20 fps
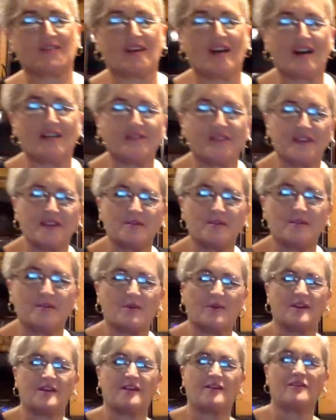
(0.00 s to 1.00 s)
coffee in the
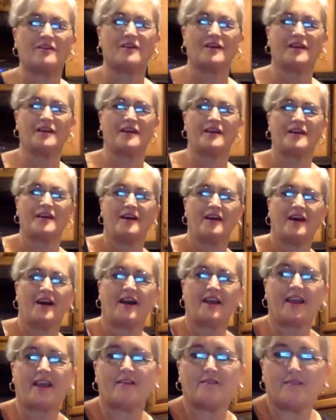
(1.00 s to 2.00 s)
morning. You know, I
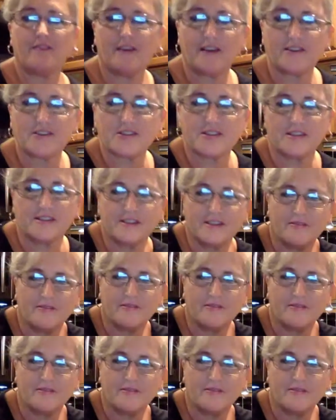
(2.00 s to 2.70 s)
can't function.